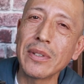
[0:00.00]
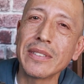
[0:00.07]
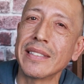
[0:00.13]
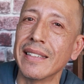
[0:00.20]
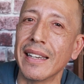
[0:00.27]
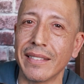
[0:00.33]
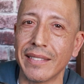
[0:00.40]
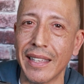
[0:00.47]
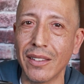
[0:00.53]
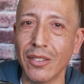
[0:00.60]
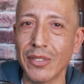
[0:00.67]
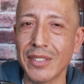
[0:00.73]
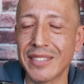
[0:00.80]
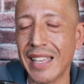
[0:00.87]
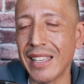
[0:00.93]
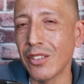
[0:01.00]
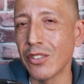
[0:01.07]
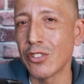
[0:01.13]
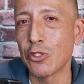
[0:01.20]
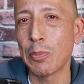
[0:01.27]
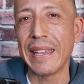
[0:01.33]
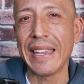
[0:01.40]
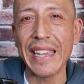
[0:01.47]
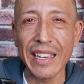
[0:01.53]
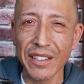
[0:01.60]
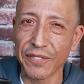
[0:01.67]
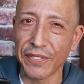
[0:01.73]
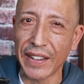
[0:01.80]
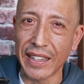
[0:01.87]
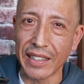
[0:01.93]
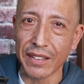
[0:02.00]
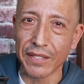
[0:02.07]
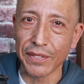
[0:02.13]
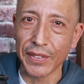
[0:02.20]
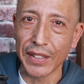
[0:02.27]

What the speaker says: wasn't Nintendo. Nintendo used to be innovative,